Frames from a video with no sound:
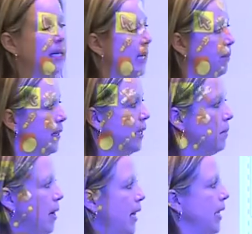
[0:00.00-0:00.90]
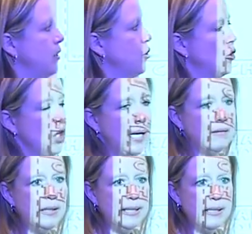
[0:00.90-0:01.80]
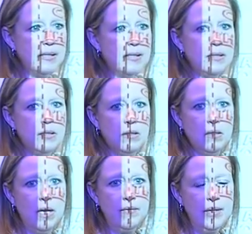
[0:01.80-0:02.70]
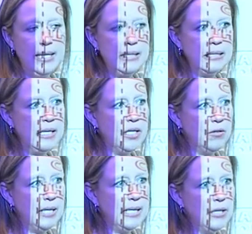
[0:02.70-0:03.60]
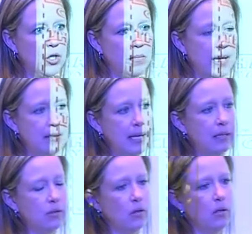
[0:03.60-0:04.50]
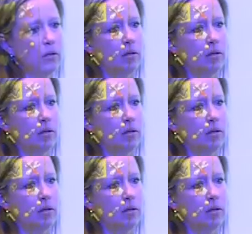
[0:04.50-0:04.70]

Keeping in mind your checklist of things that you need in your best answer.